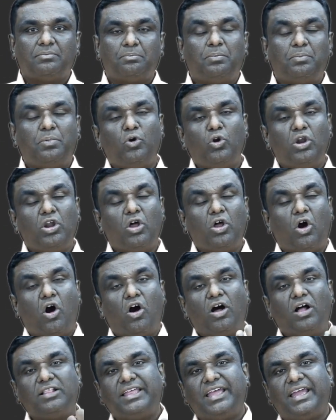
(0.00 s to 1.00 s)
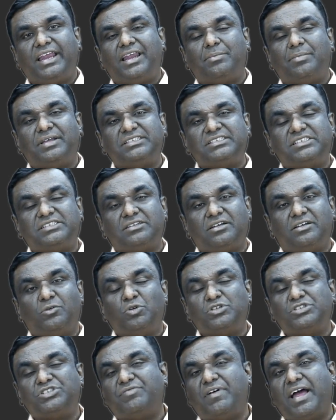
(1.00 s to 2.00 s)
pull all the elements
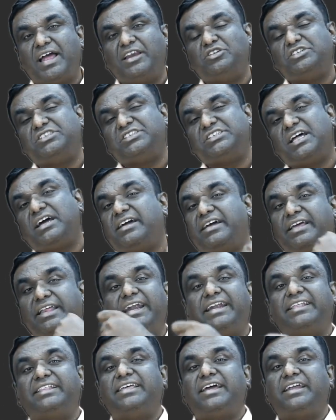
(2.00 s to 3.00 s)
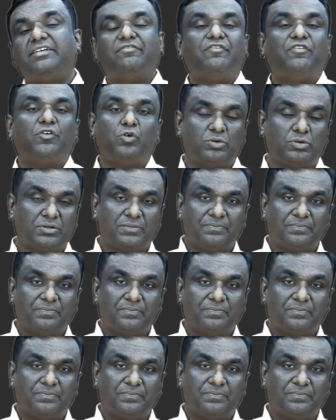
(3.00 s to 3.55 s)
whose values are greater than 4.